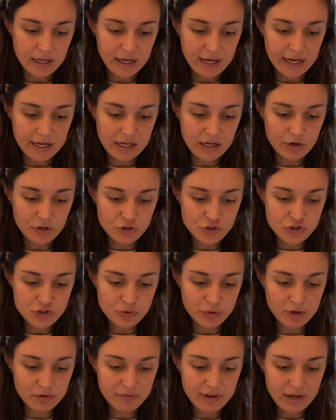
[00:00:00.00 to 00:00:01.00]
I hear a
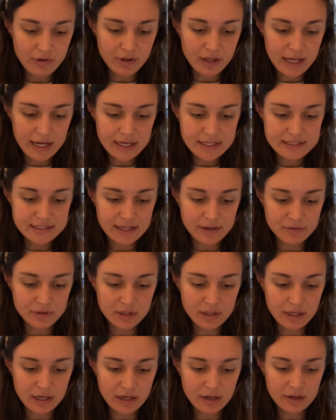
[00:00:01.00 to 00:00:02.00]
short vowel I sound
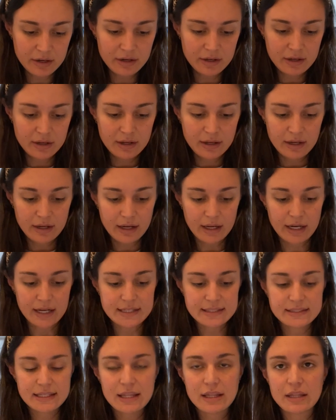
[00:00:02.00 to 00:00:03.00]
in there and I
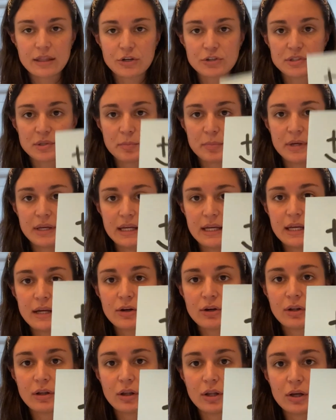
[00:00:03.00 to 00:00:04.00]
see that there's a P
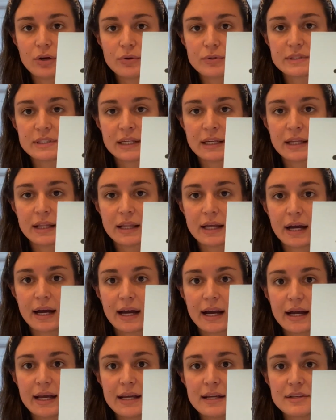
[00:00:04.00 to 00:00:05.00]
closing in the
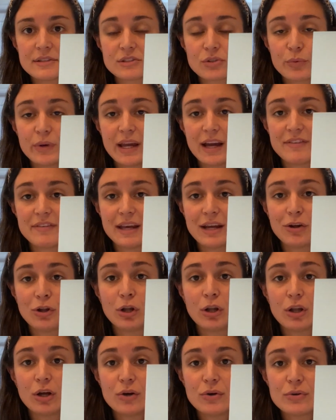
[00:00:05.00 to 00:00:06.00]
I, so we have a
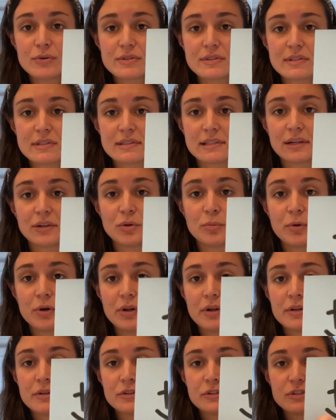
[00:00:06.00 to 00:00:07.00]
closed
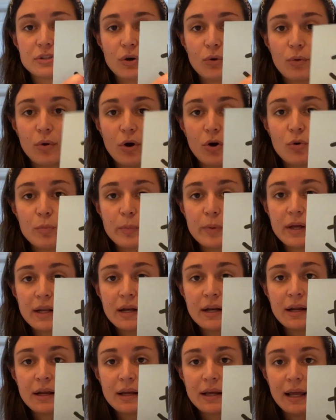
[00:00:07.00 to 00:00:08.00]
syllable. So open